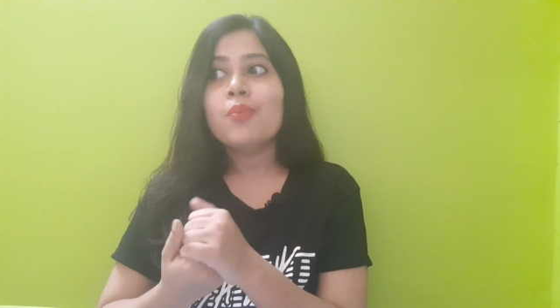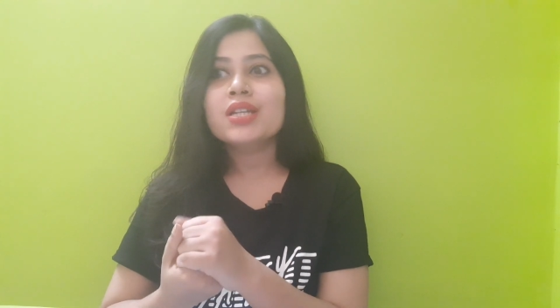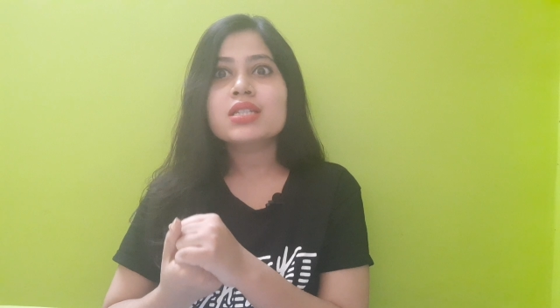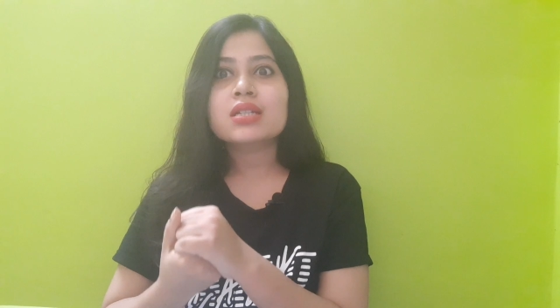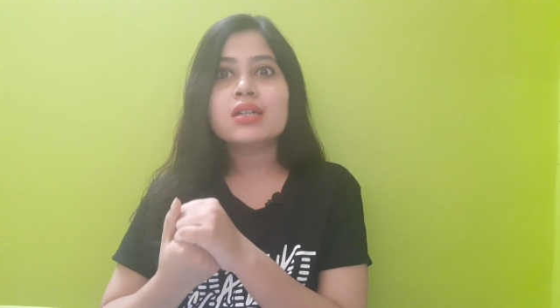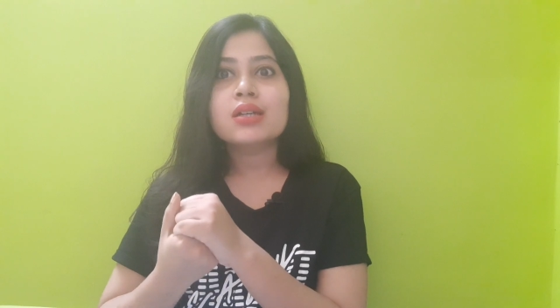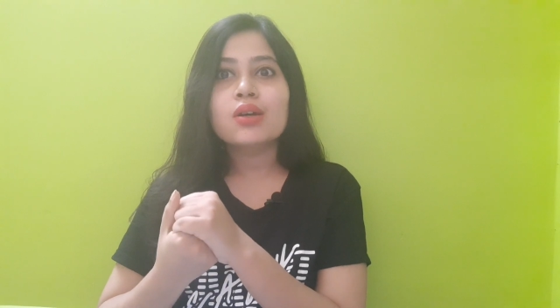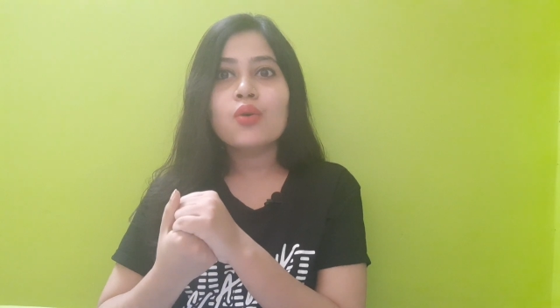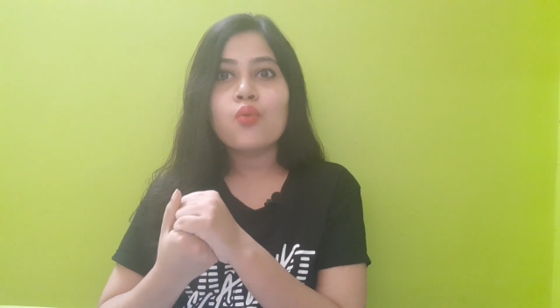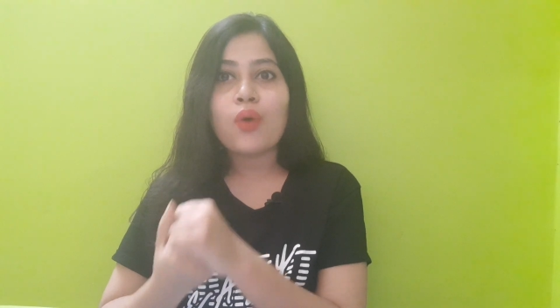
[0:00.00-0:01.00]
But
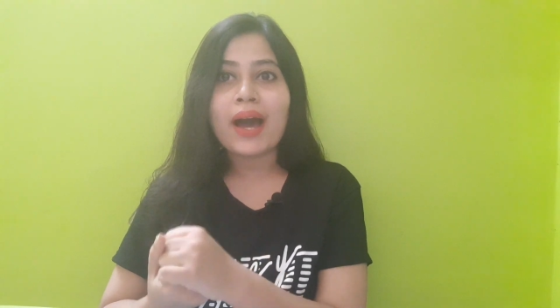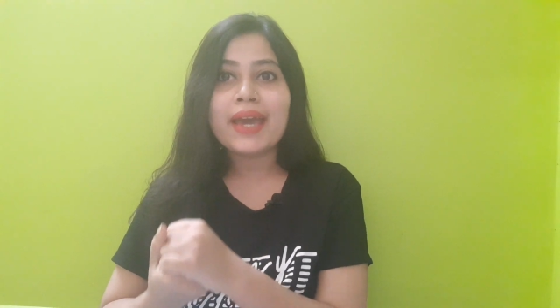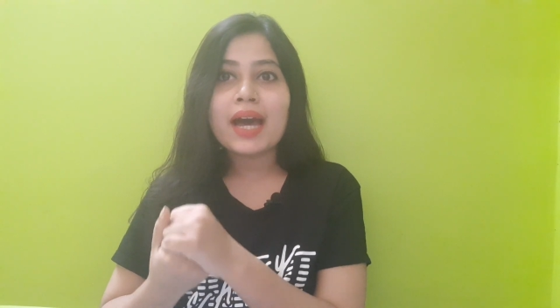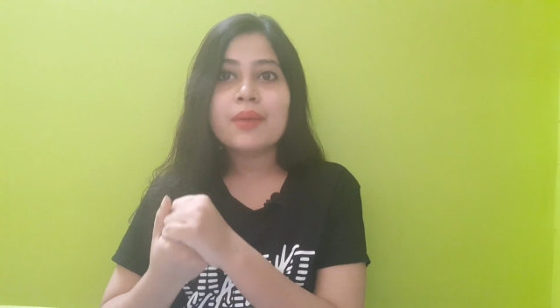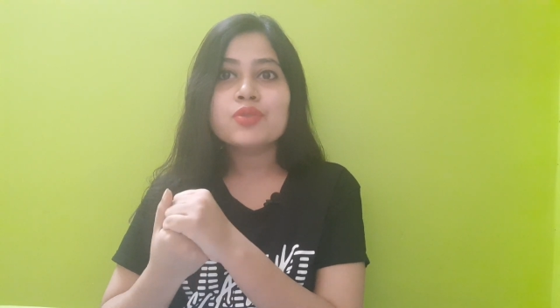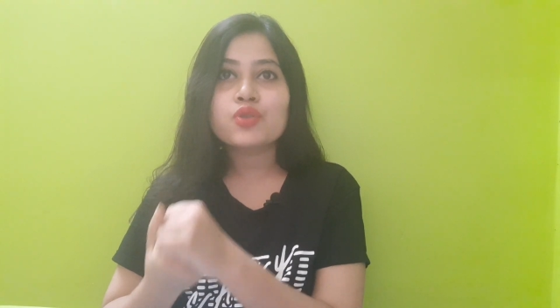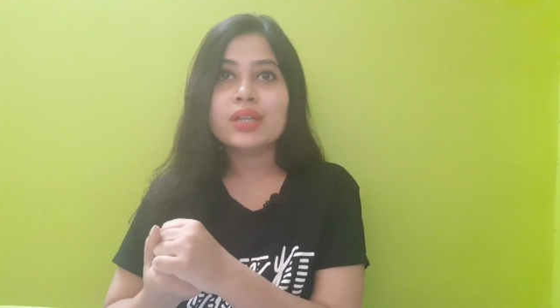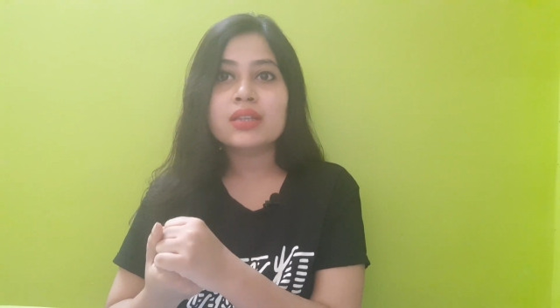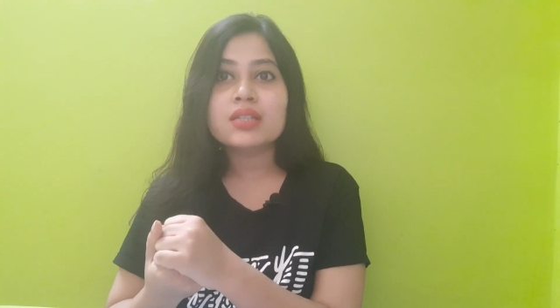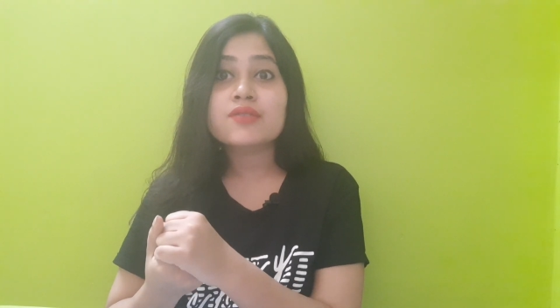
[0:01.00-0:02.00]
why I'm
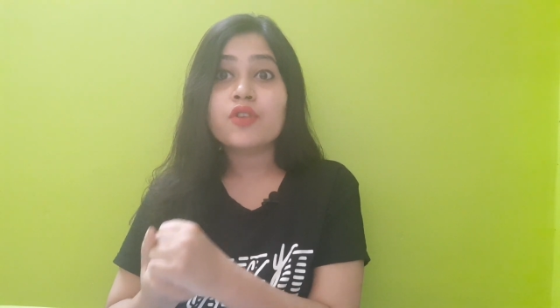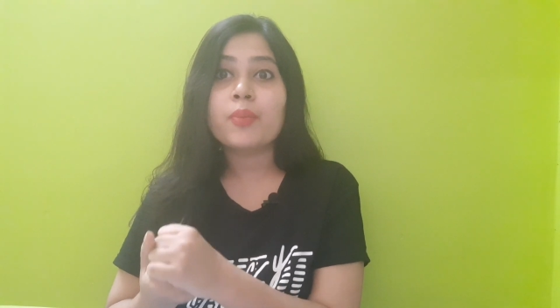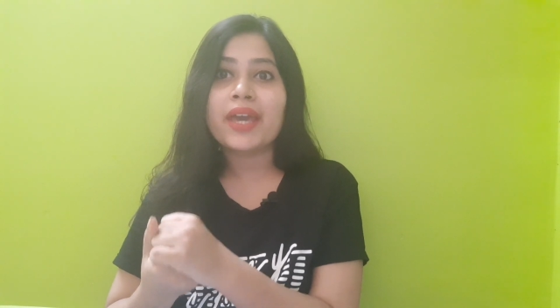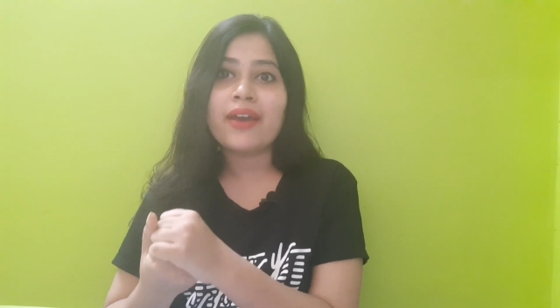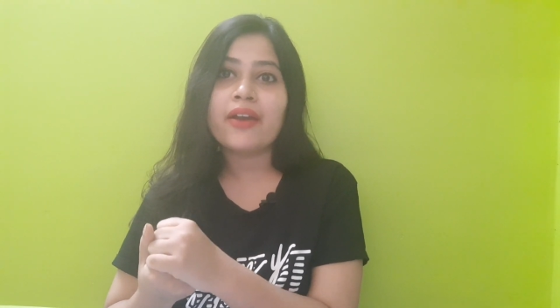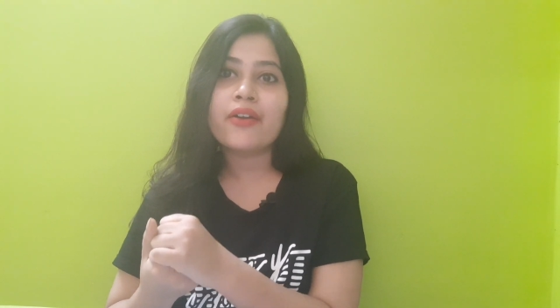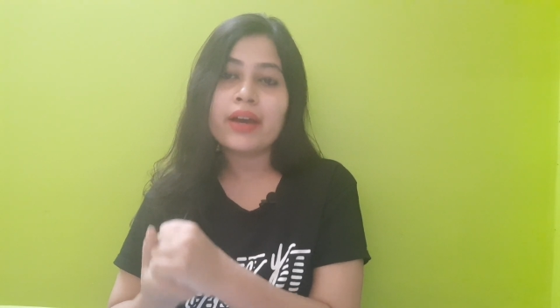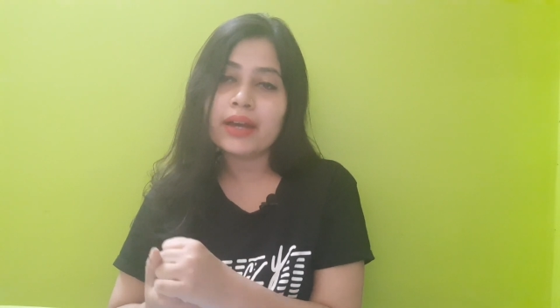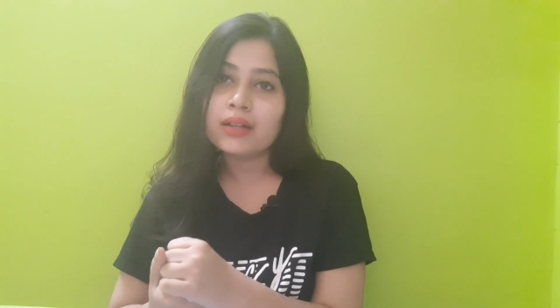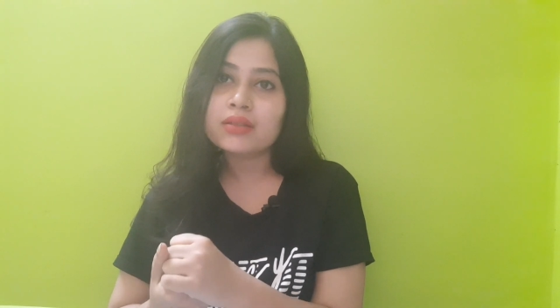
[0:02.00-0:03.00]
doing this for my hair
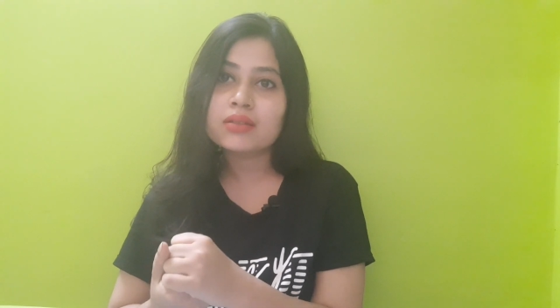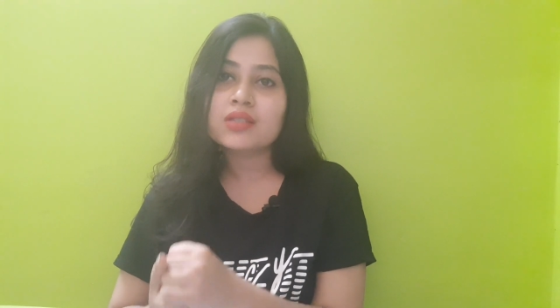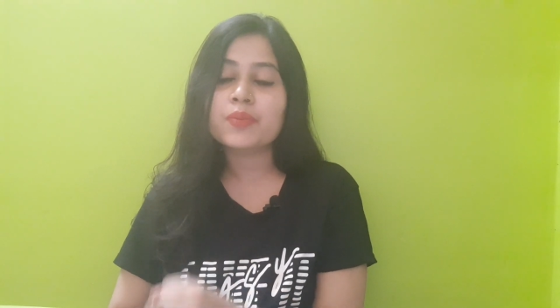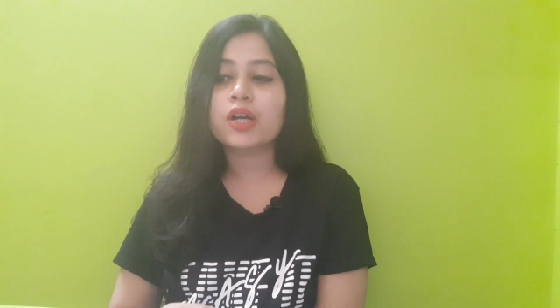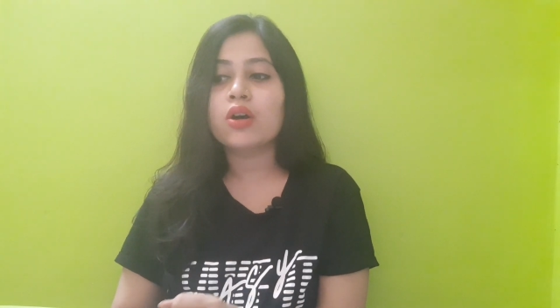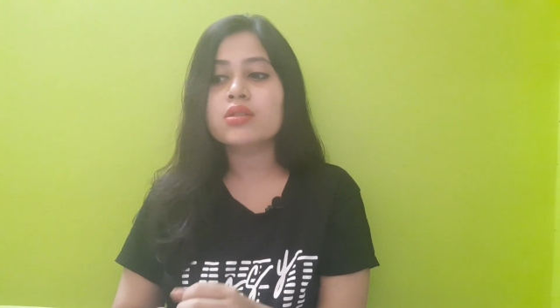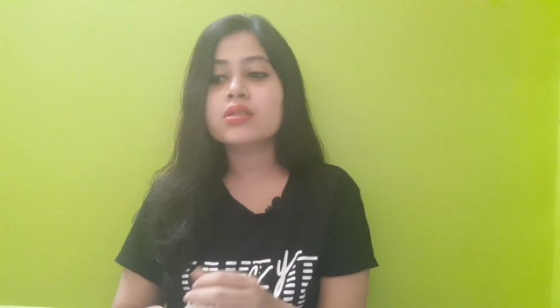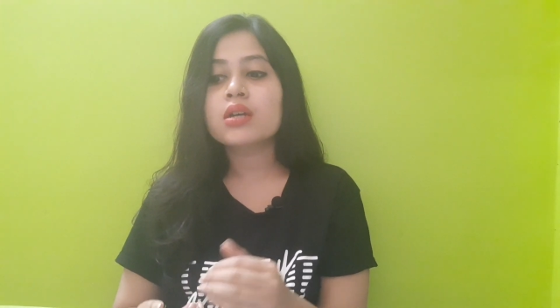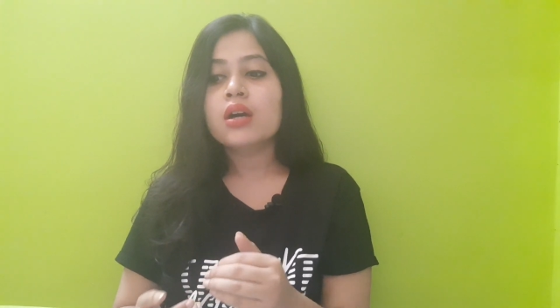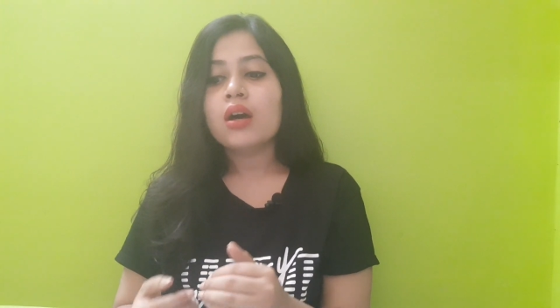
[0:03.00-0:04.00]
health is because